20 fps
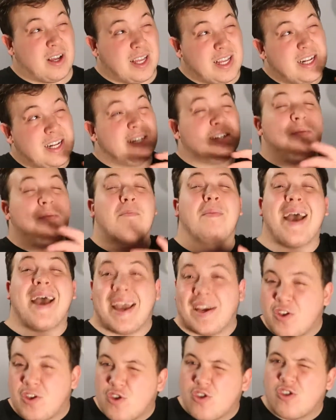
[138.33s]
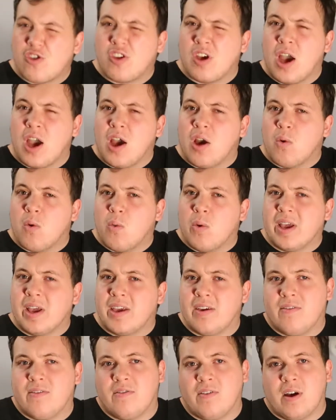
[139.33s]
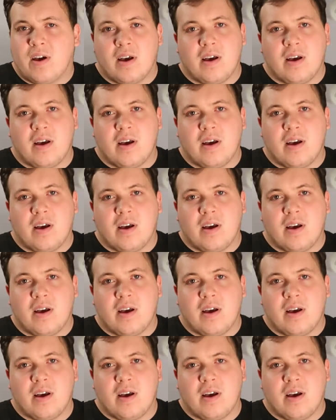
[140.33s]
intermeshed with